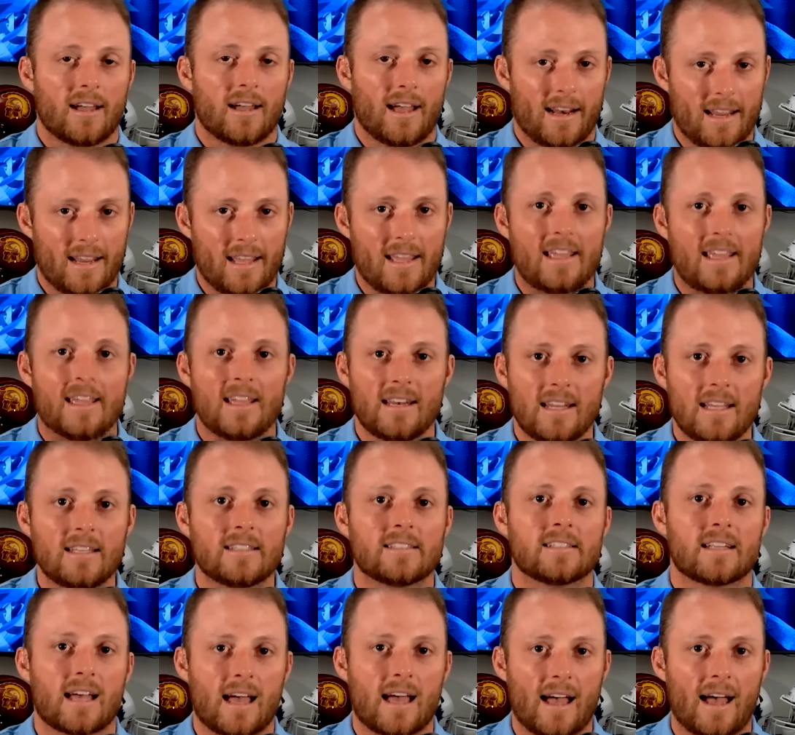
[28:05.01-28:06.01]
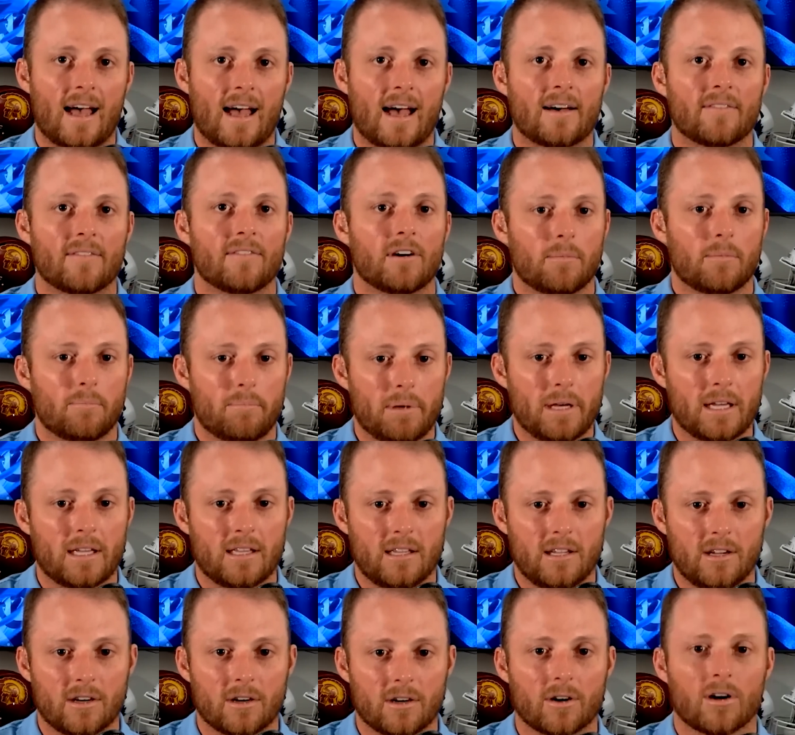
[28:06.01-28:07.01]
And he needs to have a
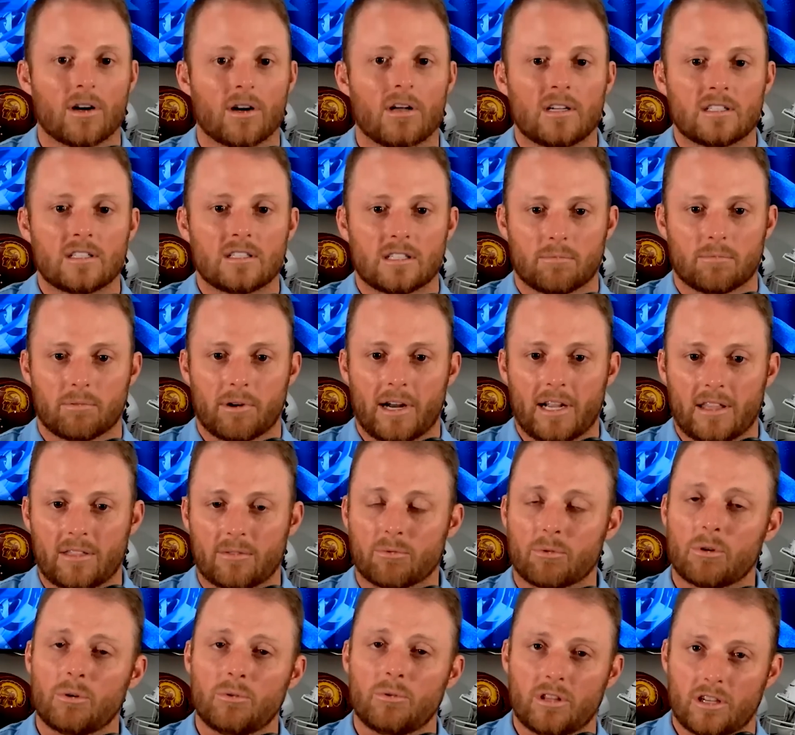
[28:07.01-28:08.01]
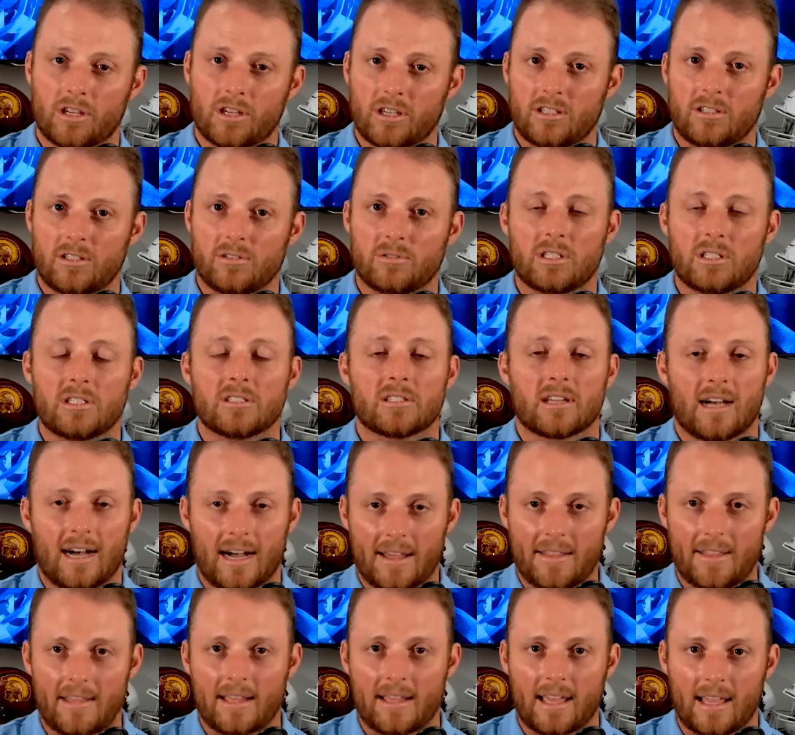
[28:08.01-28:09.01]
big year to break through. The good news is
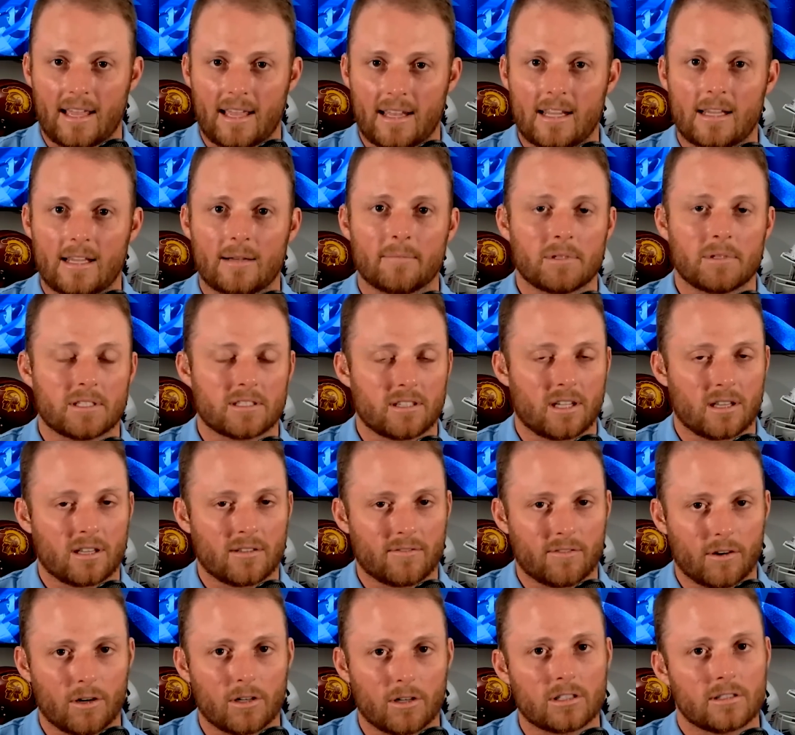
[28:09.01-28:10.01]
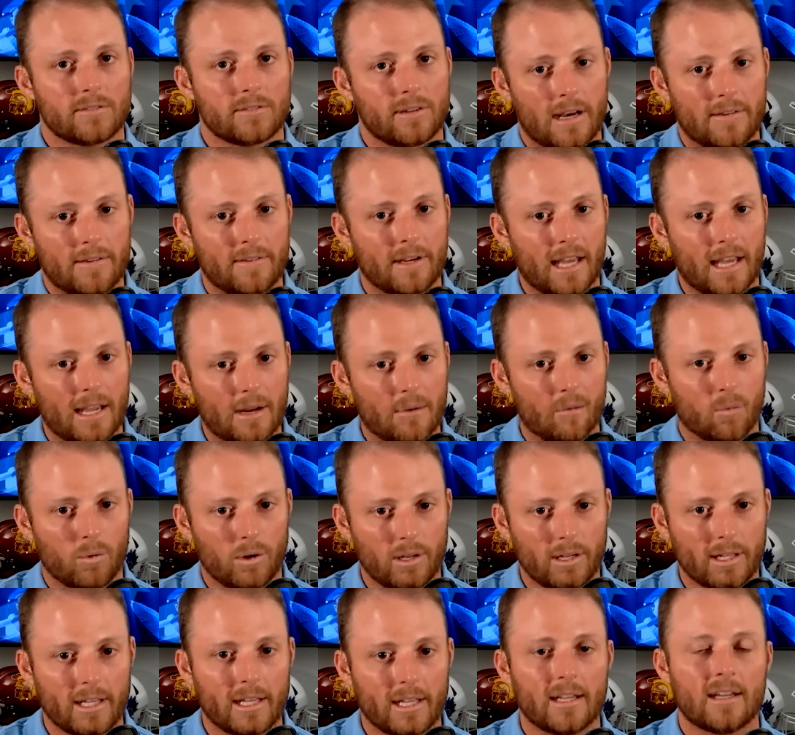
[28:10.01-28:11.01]
I think A and M is on the verge of having a
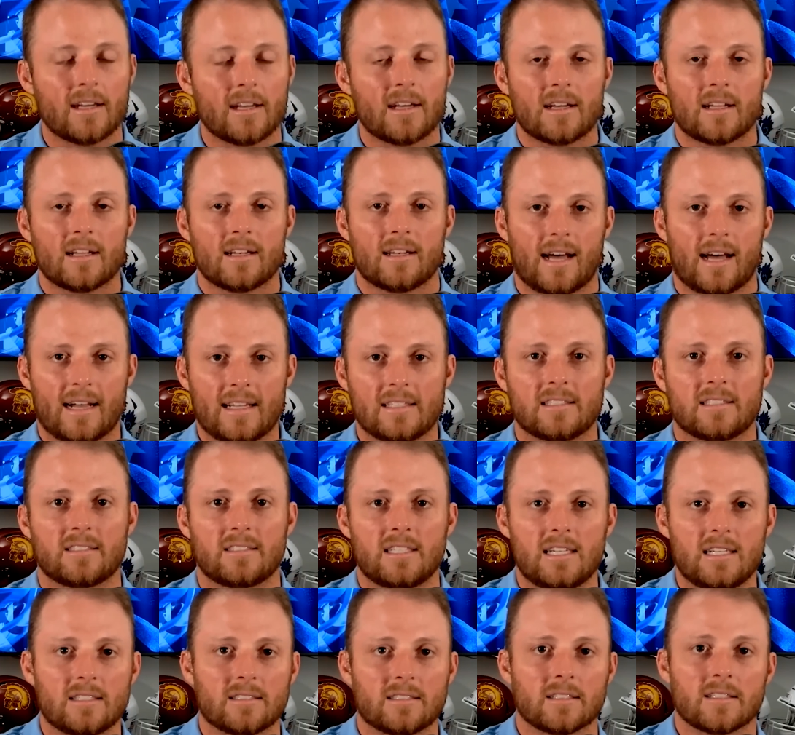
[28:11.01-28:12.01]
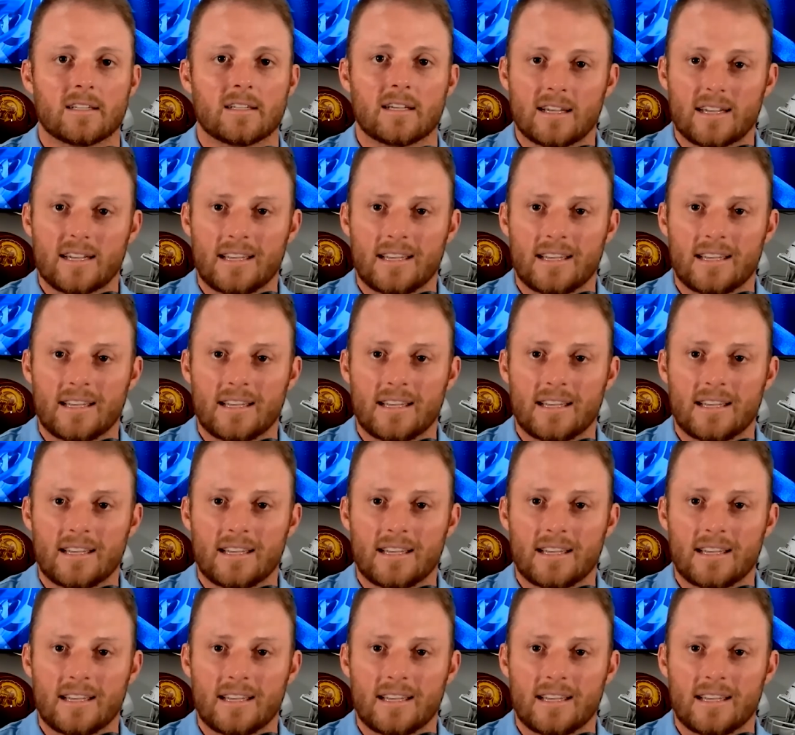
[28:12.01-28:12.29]
really nice season.